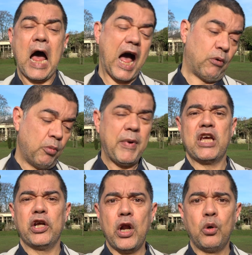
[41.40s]
I will
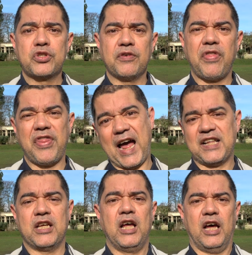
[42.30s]
make a note of
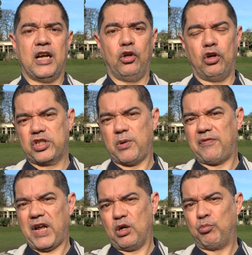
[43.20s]
that. And I'll also
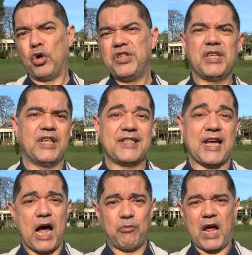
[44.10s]
have like a point in the
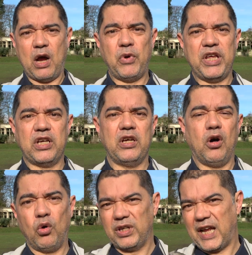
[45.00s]
timeline where you can
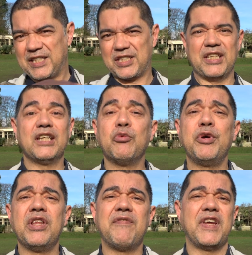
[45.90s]
go and like see them
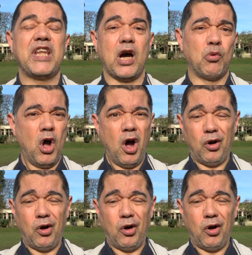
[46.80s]
in the video.